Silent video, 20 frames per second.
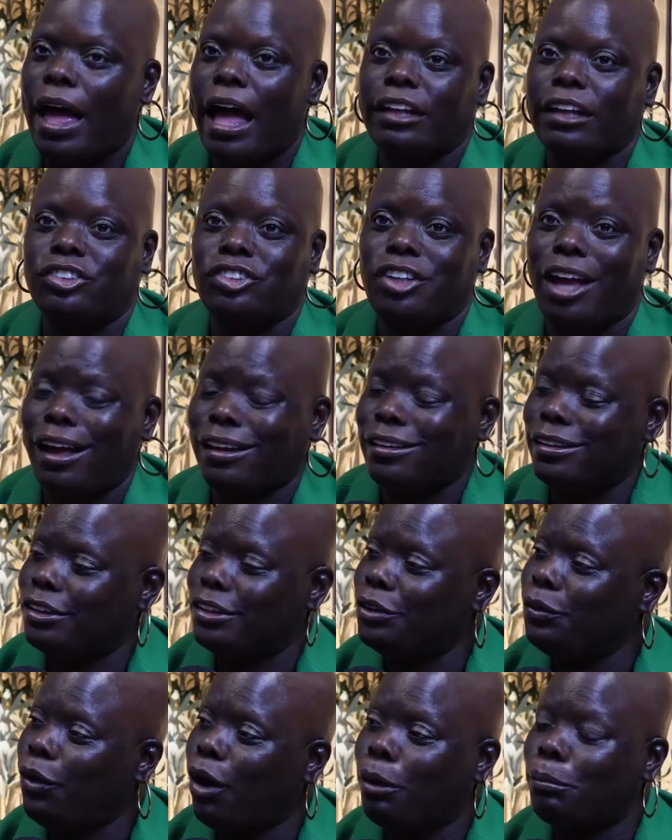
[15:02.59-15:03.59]
Chocolate,
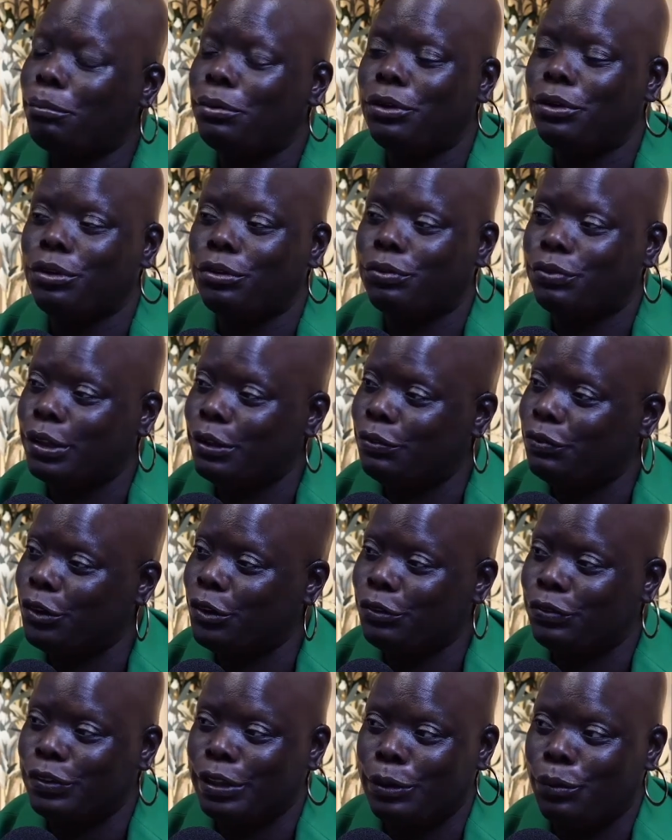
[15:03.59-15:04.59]
you are beautifully,
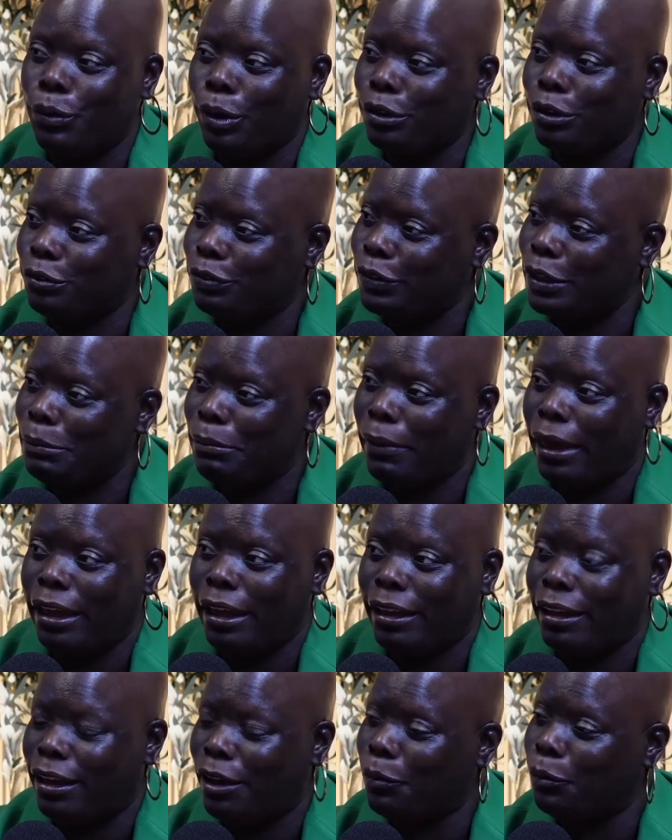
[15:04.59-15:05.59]
fearfully, wonderfully
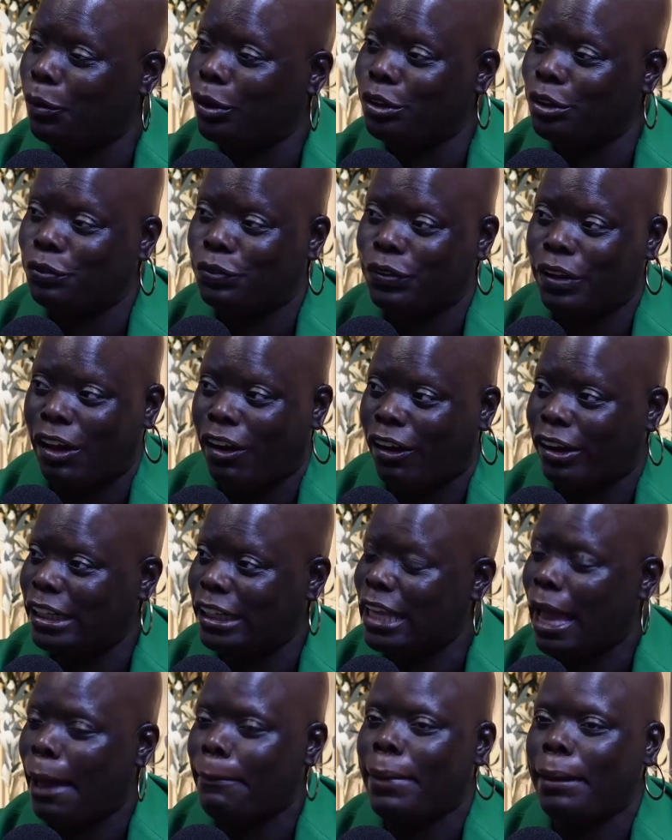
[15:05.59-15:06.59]
made, and wonderfully.
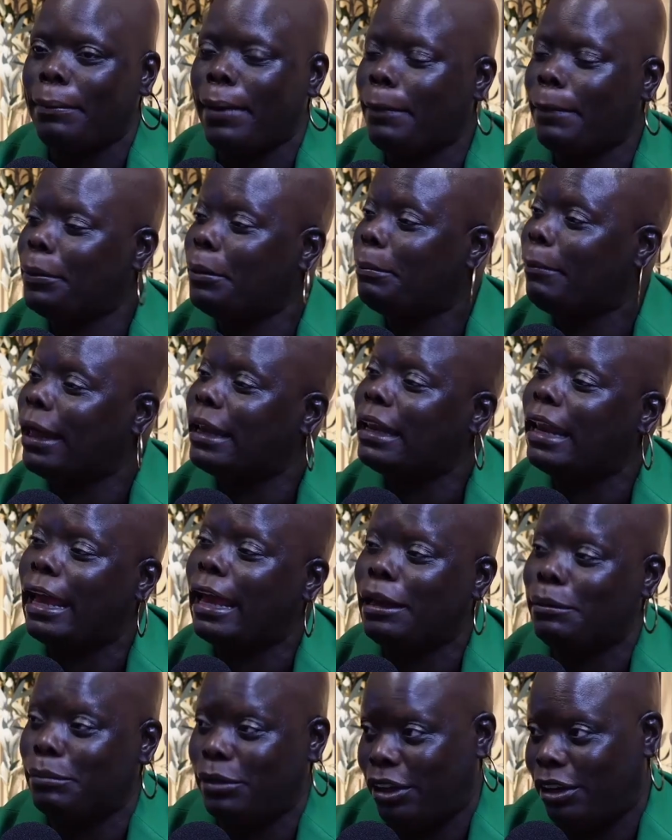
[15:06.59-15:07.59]
Baby, I put my
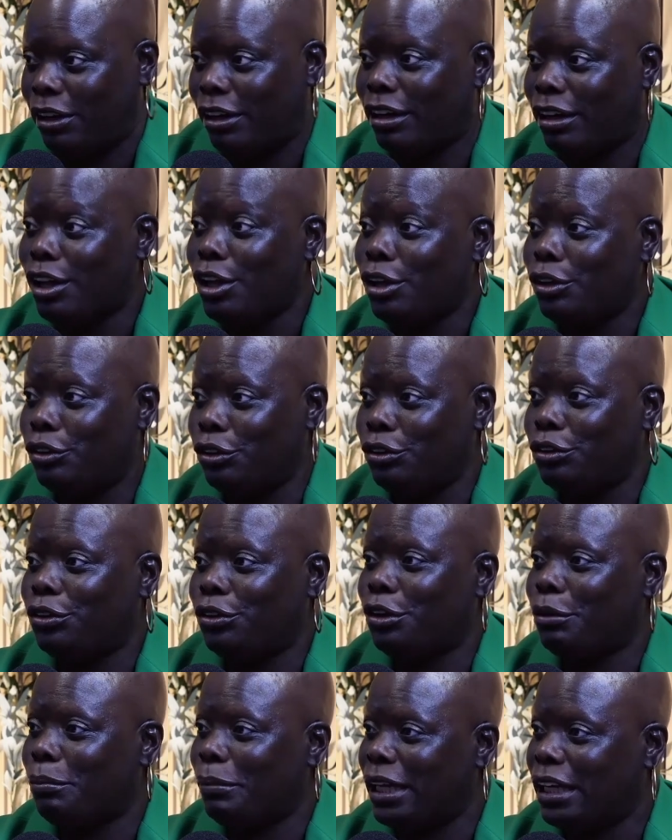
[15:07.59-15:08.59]
name there. Do you
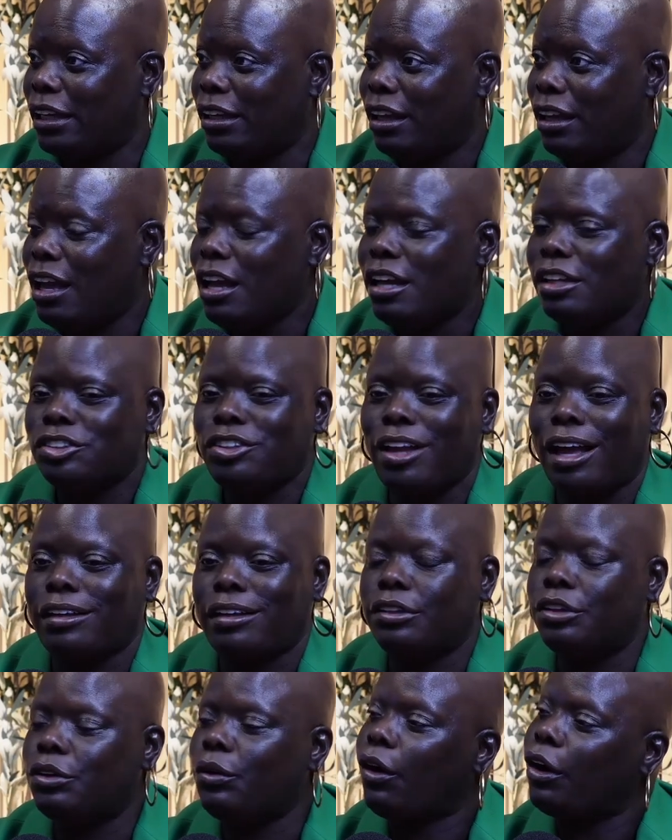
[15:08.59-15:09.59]
hear me? Chocolate,
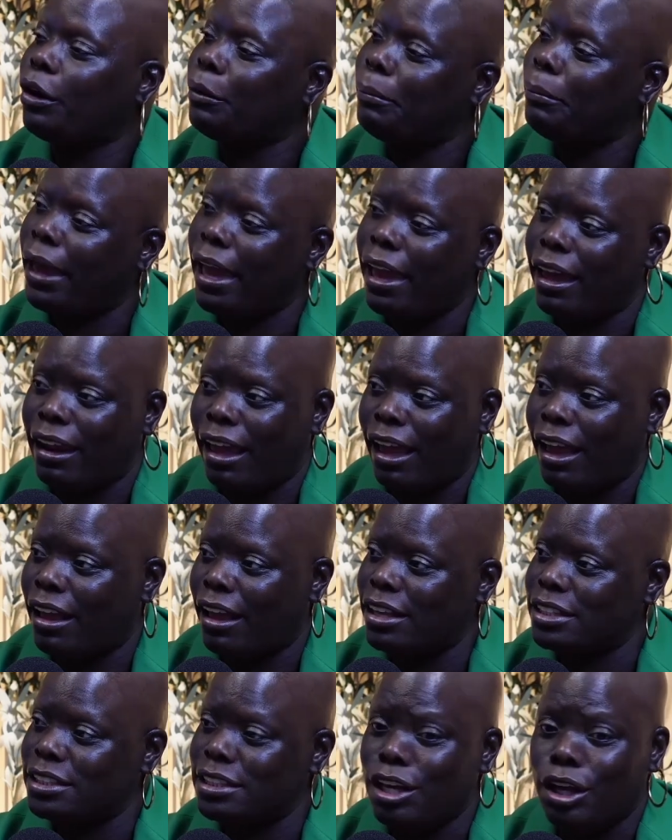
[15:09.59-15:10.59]
you are a
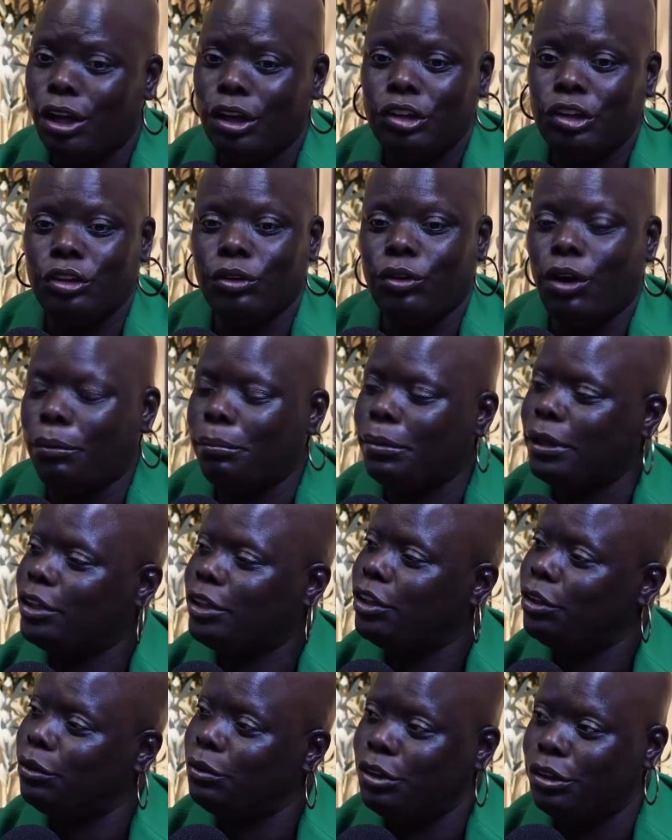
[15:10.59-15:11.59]
badass. You're going to be
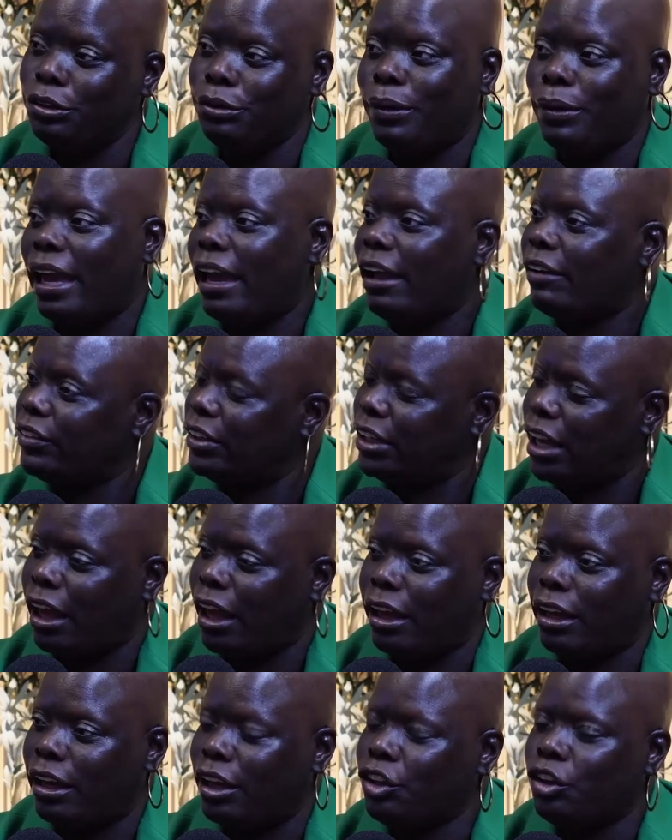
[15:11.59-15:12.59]
cute every
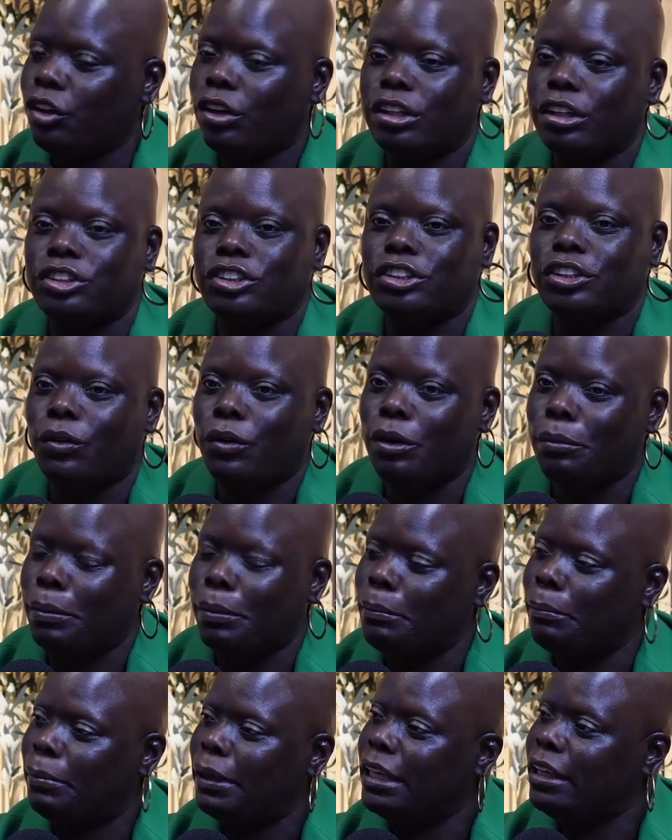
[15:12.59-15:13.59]
day. You're going to show up
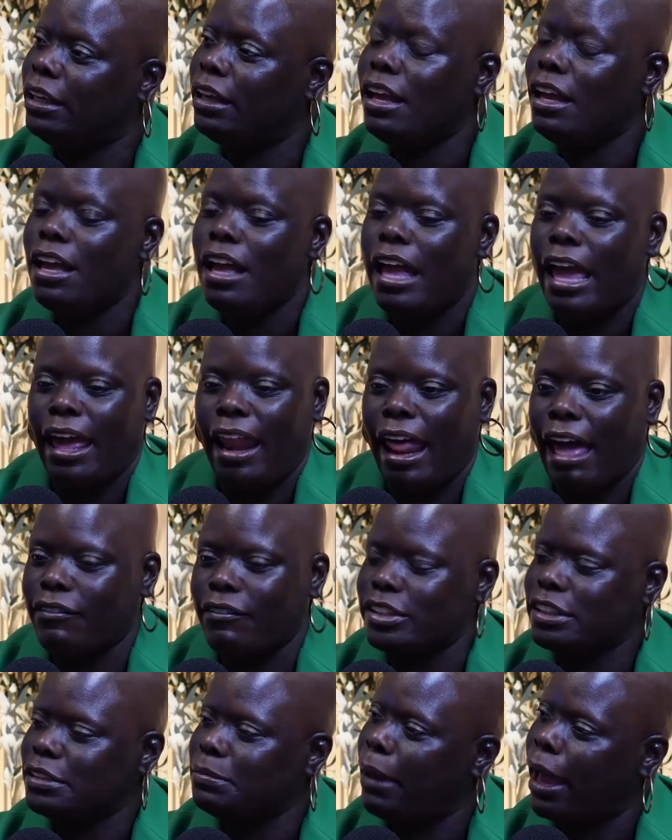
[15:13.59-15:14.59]
and have a
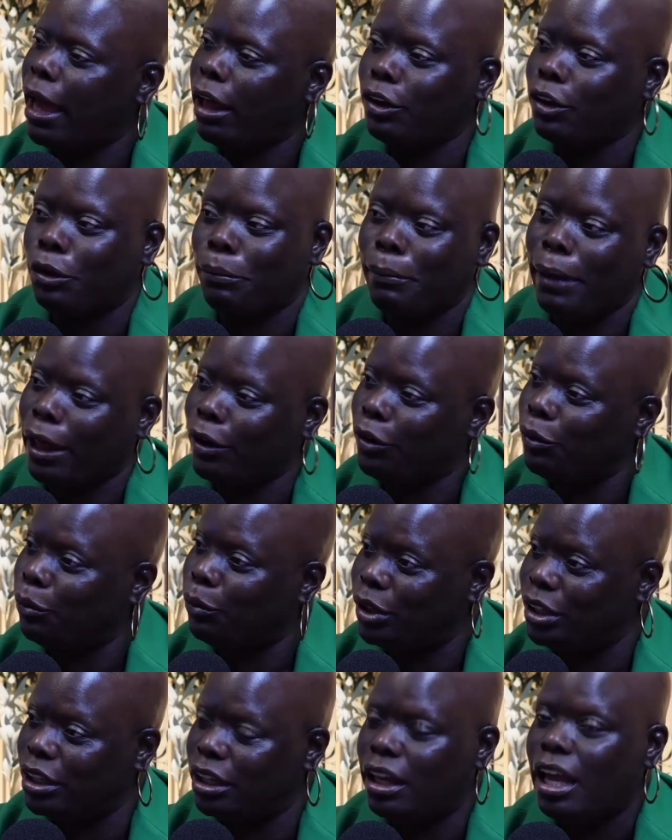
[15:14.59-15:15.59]
smile no matter
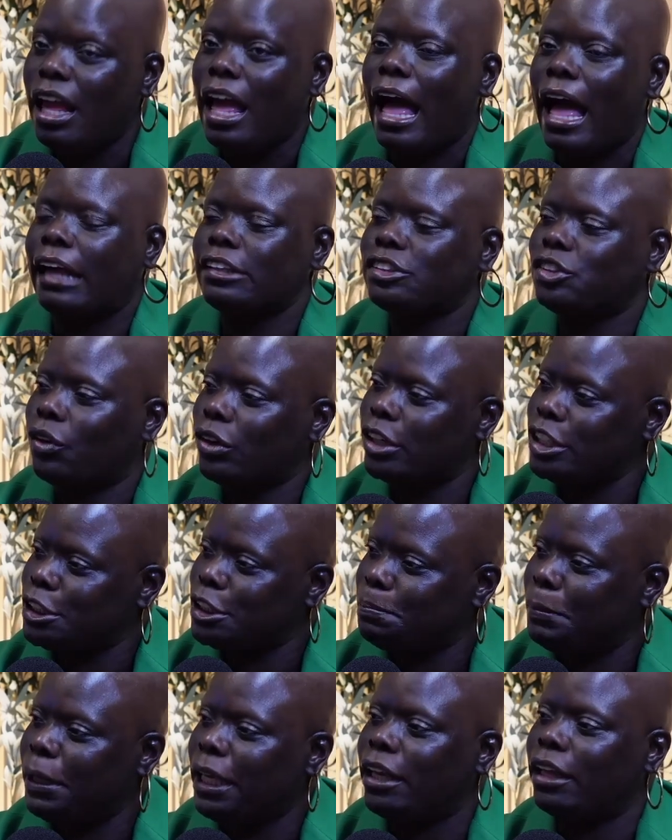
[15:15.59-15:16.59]
what. I started
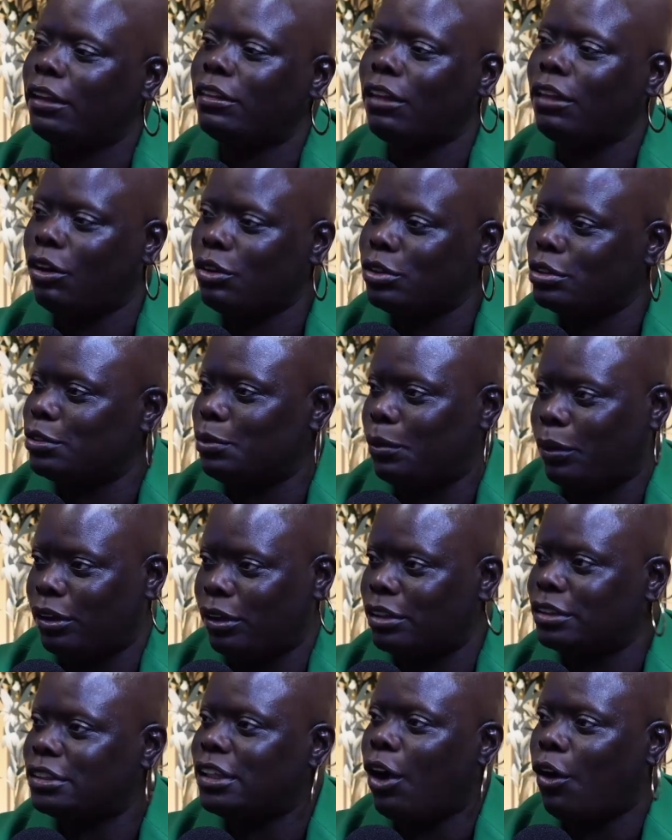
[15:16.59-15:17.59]
speaking those
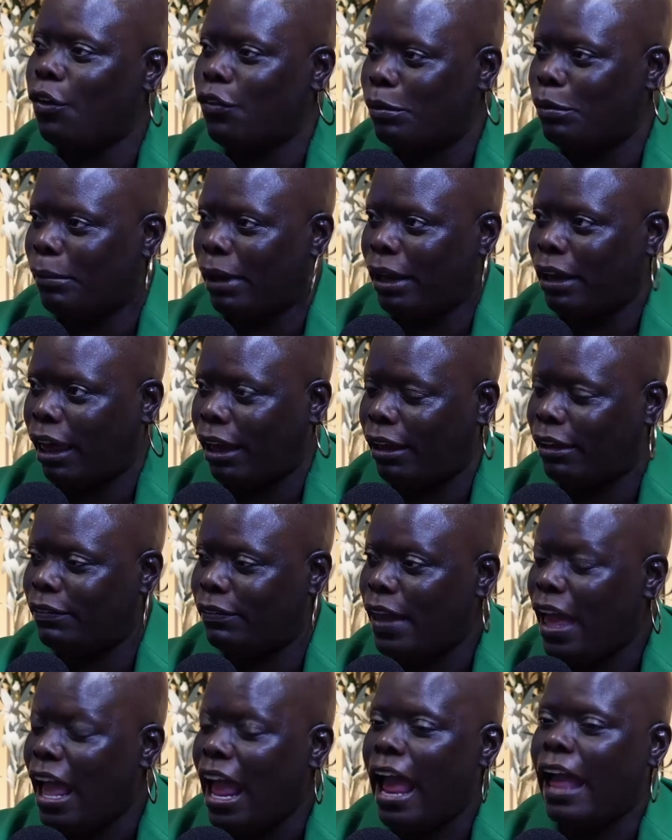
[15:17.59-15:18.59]
words over my life.
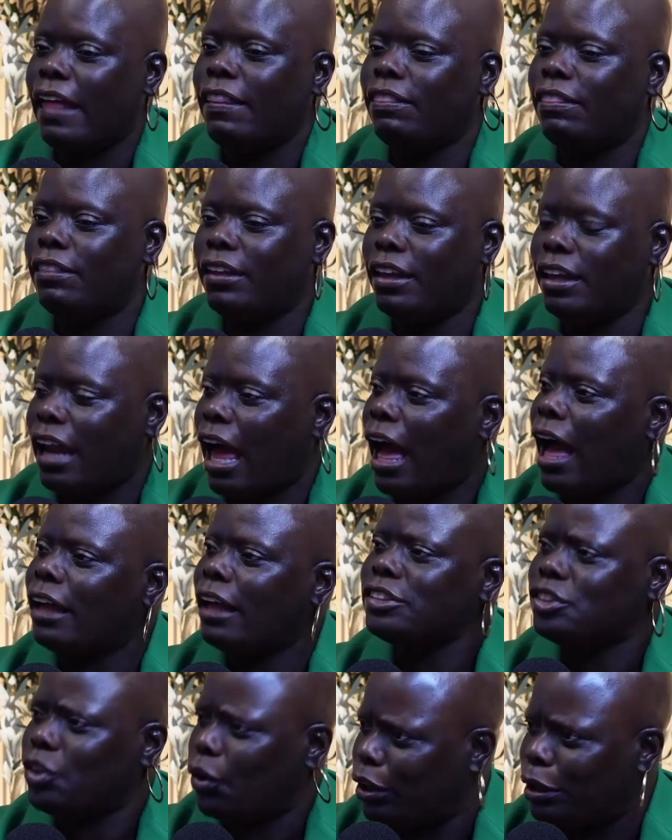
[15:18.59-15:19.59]
And then I
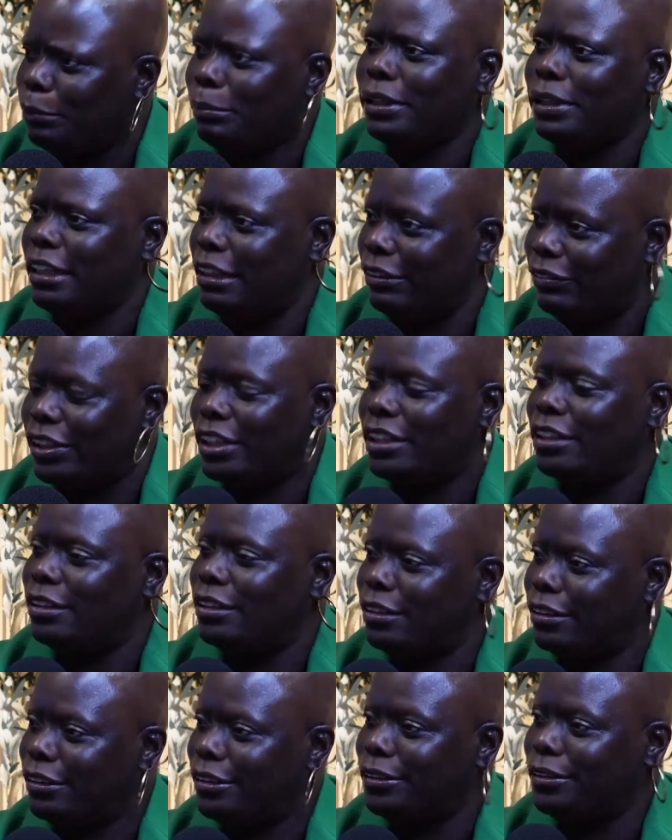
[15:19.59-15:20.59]
started believing
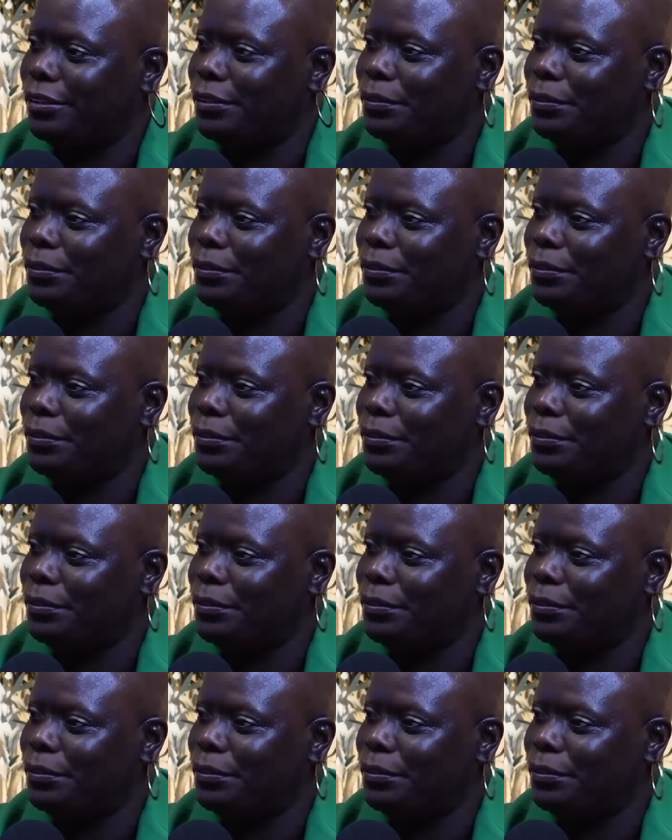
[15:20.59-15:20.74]
it.